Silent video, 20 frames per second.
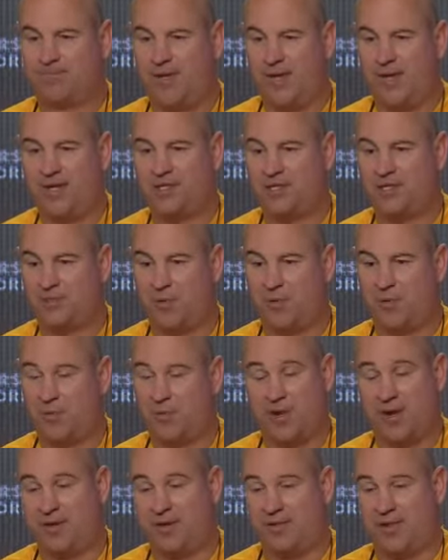any
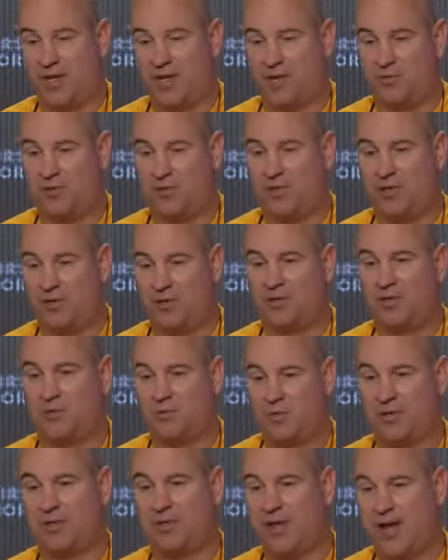sport or anything you want to do, you
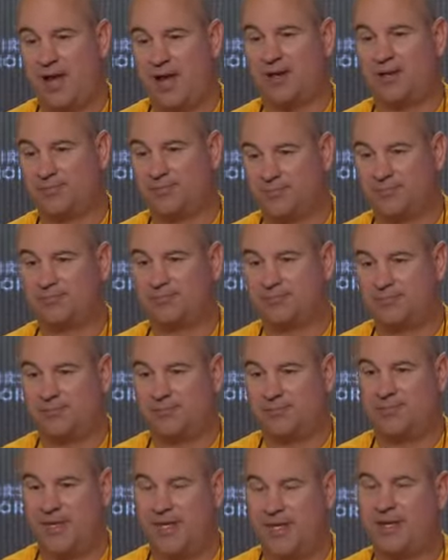want to kind of
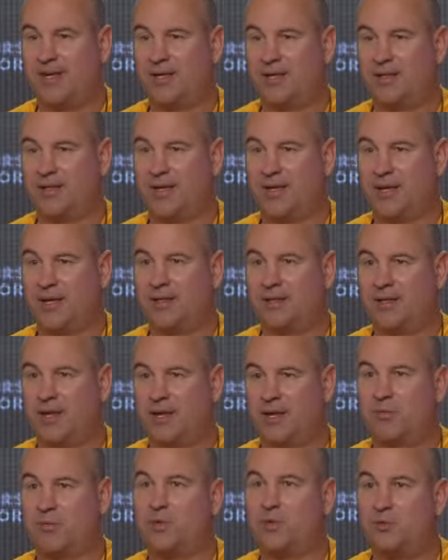get in
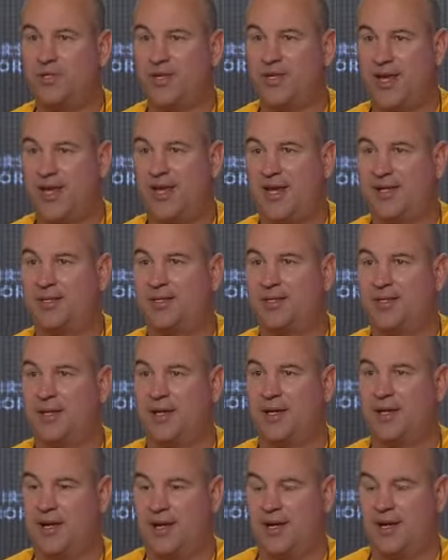a routine.
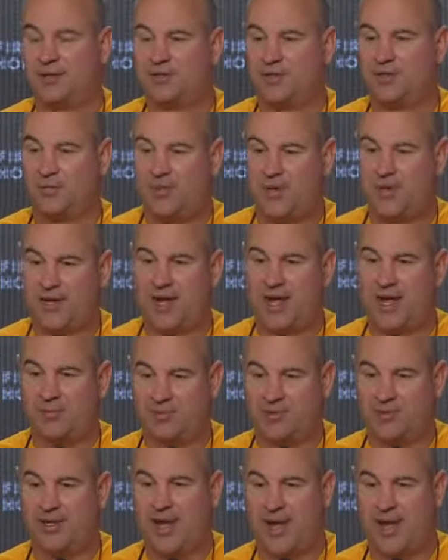So being
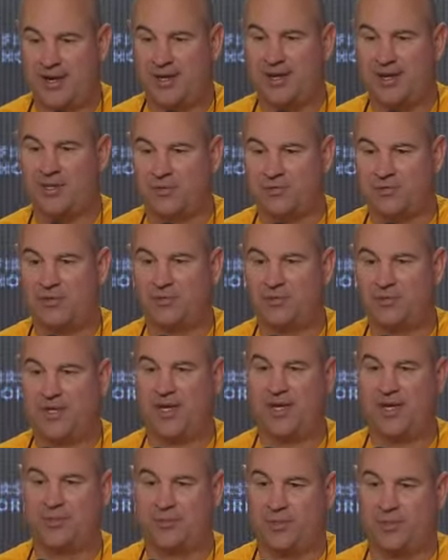able to kind of get in a
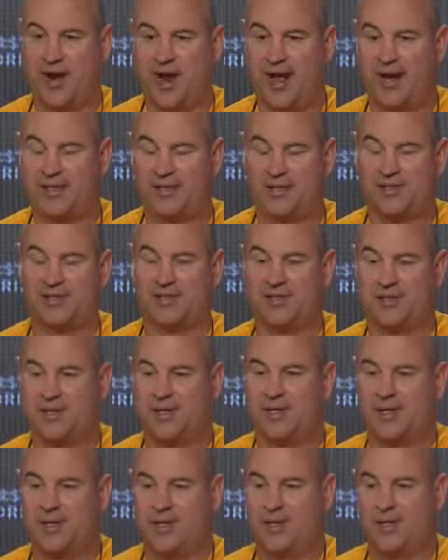routine and practice
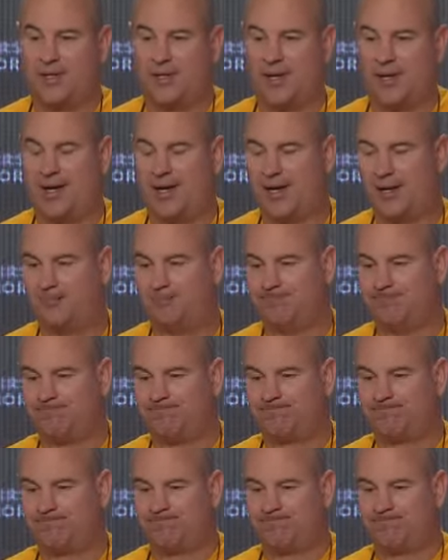and